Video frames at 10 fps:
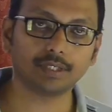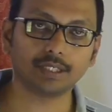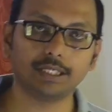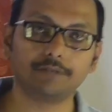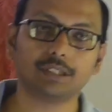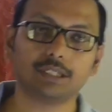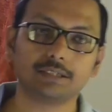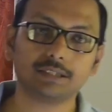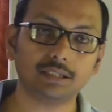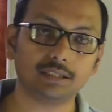If there is
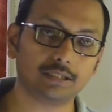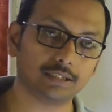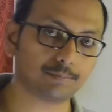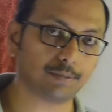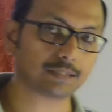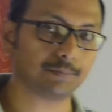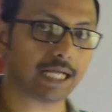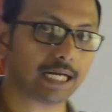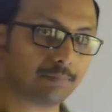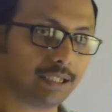a displacement,
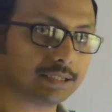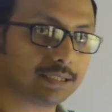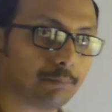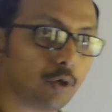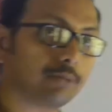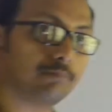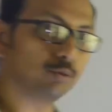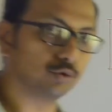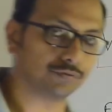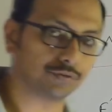that means the body
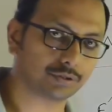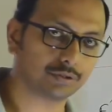moves